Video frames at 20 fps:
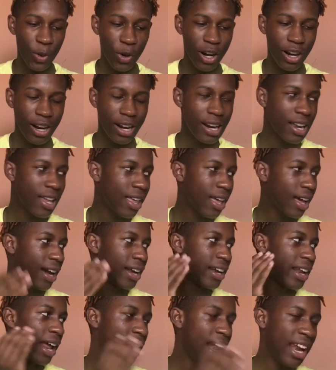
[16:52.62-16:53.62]
door,
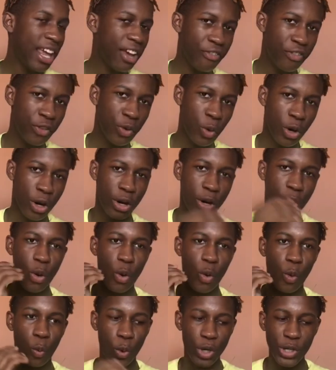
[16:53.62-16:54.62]
and a left door.
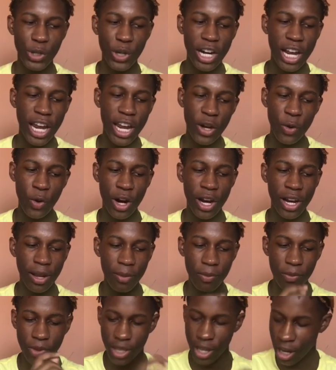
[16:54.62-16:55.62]
Which one I do or
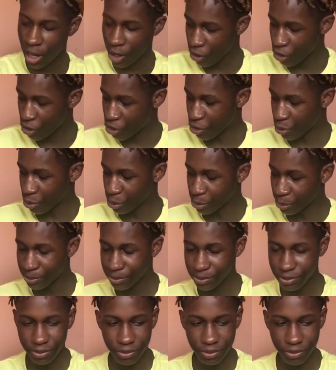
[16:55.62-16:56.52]
them? Yeah, go through.